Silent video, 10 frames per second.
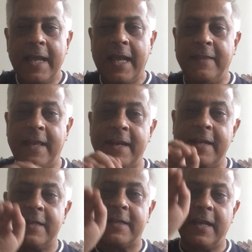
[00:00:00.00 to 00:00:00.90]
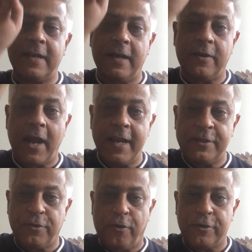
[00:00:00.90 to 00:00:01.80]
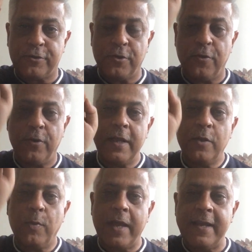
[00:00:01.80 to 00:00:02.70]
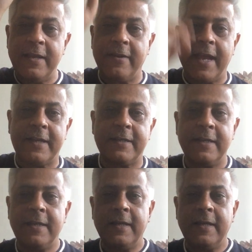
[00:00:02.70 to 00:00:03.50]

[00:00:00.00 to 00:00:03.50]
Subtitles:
and then it can arise also very erect,